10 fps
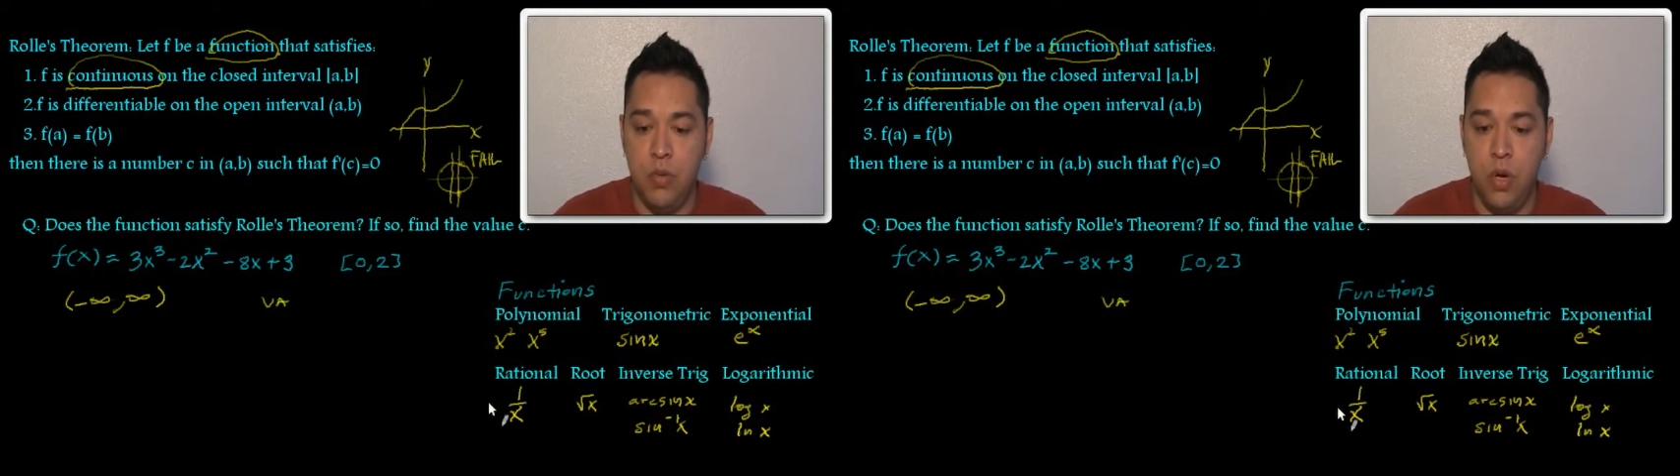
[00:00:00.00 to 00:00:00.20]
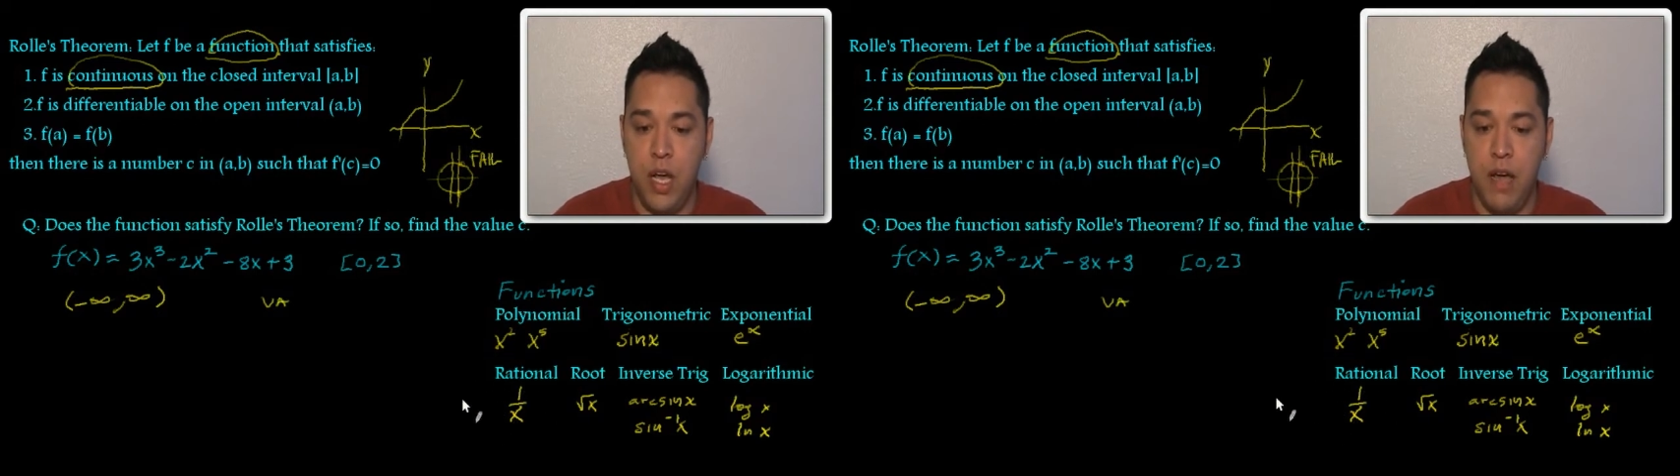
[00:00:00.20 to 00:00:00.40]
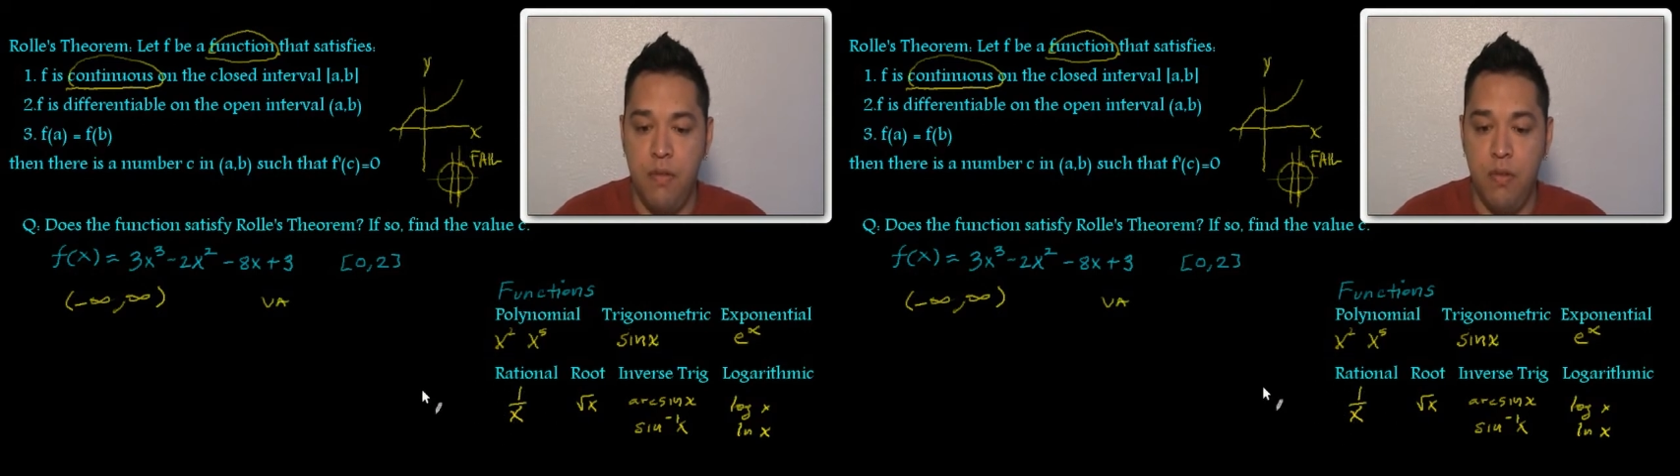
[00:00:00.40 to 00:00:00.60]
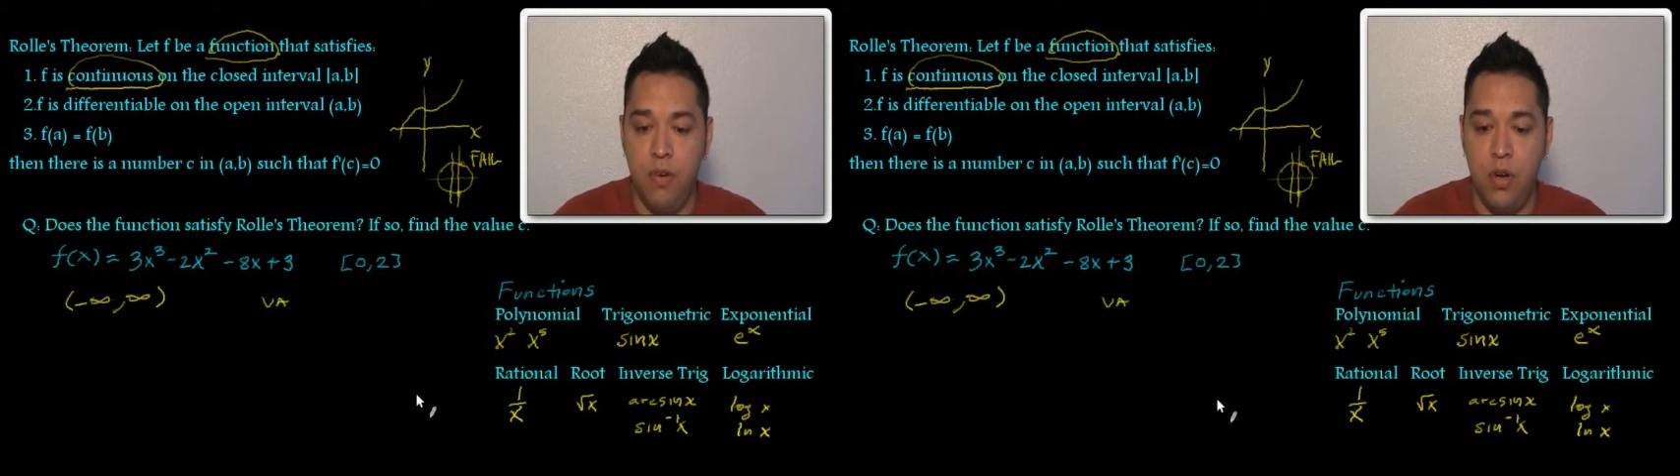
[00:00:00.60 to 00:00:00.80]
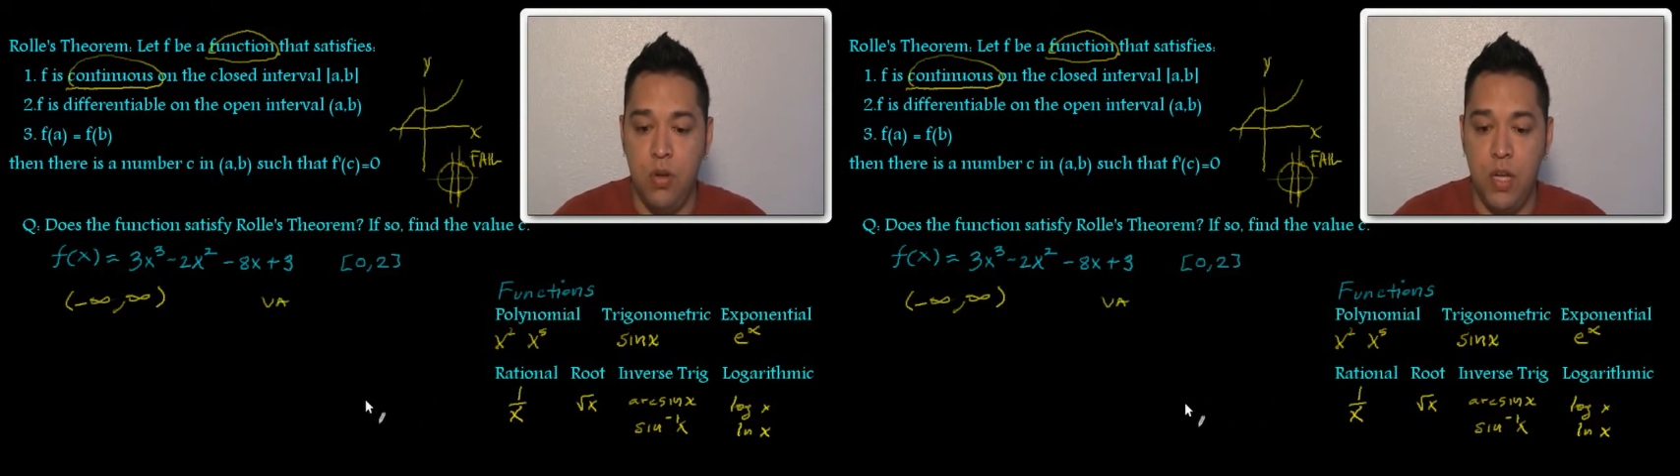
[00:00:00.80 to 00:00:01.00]
would have a
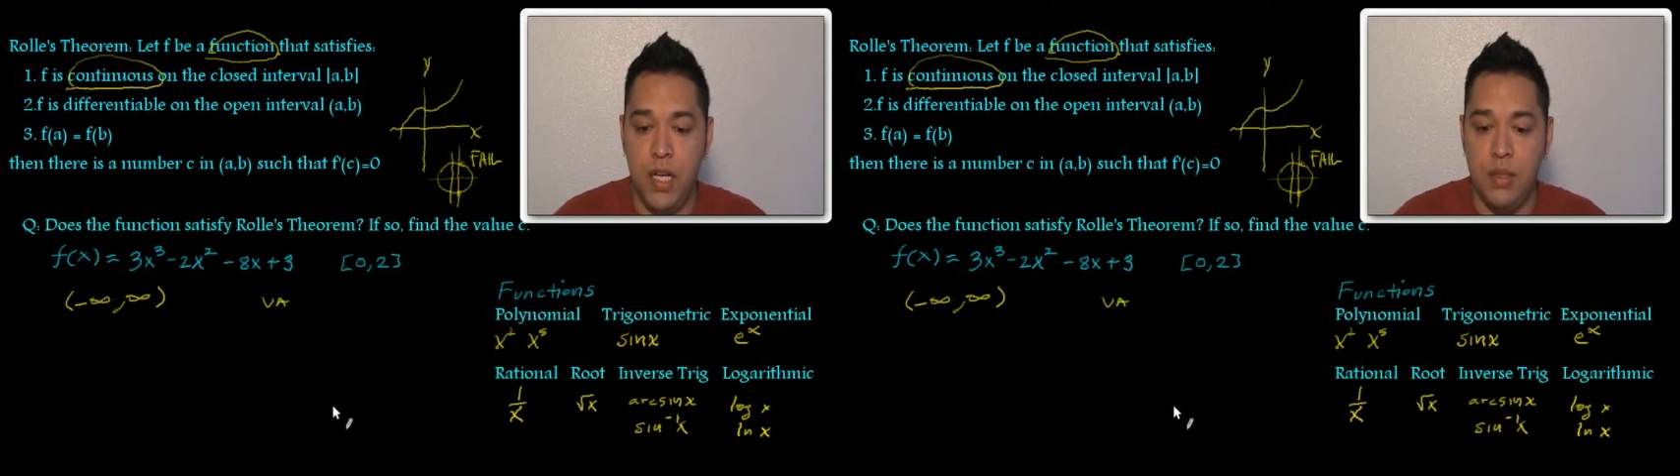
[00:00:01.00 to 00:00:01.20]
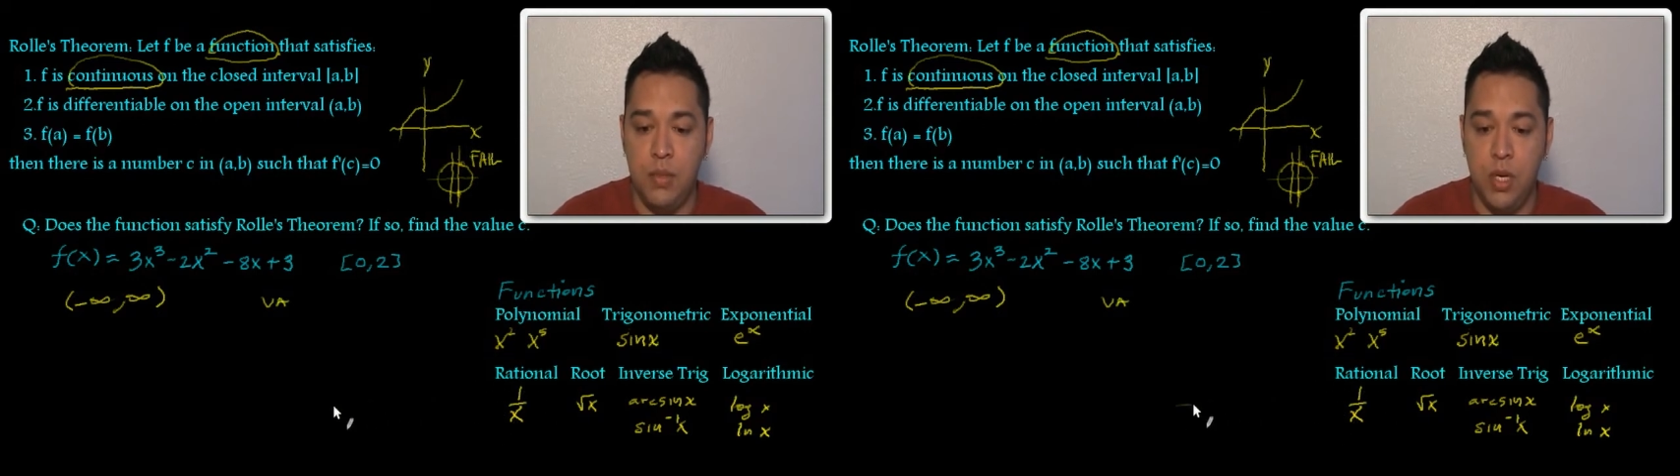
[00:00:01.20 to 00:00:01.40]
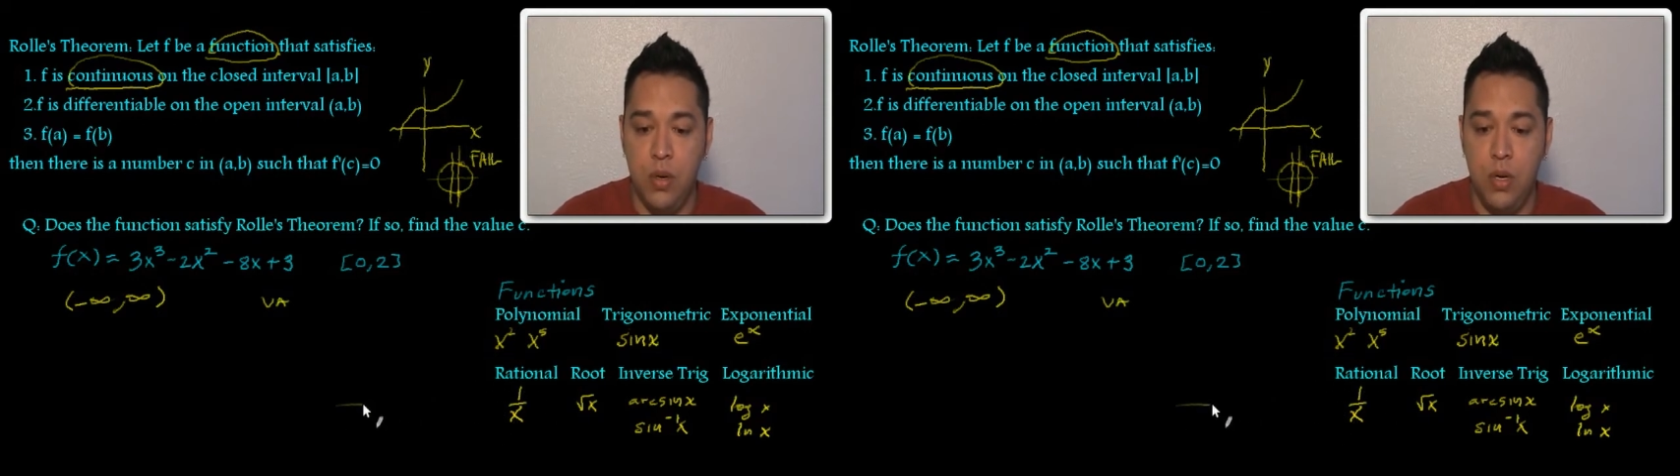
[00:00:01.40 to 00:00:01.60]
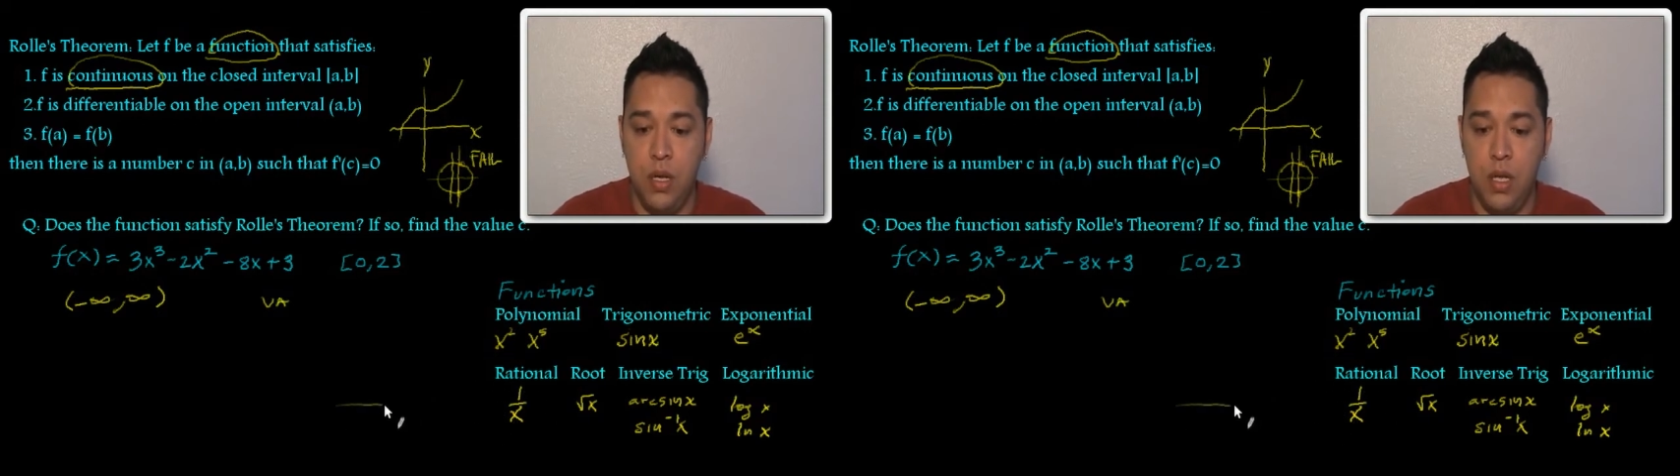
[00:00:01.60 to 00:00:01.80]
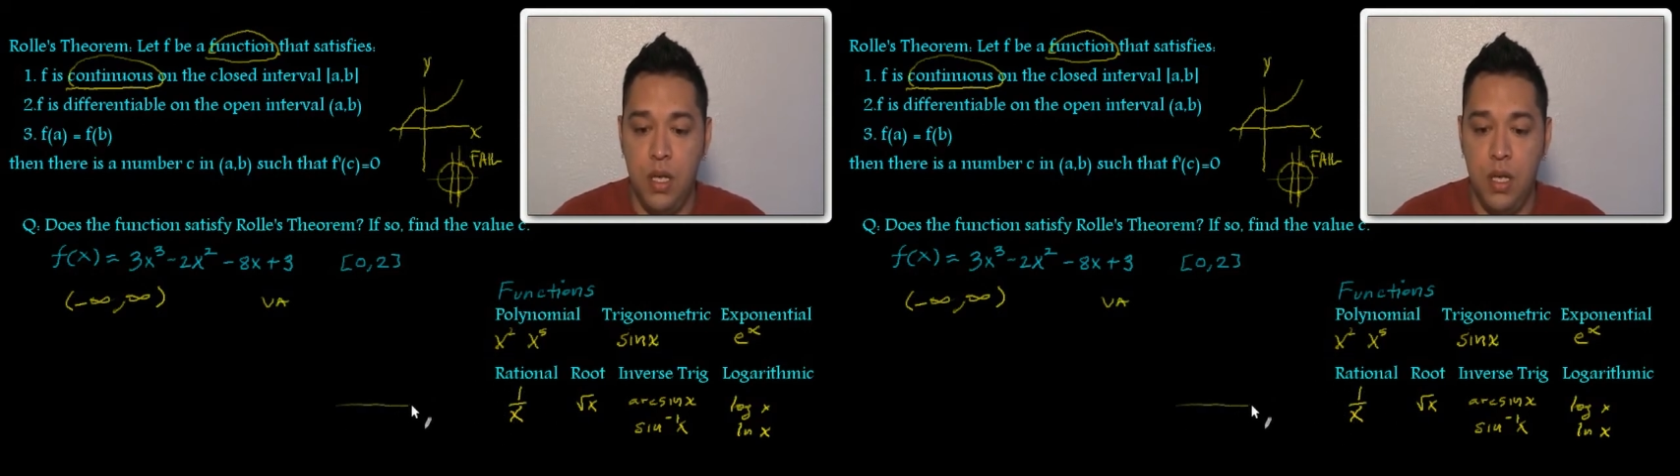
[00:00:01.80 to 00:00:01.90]
vertical asymptote,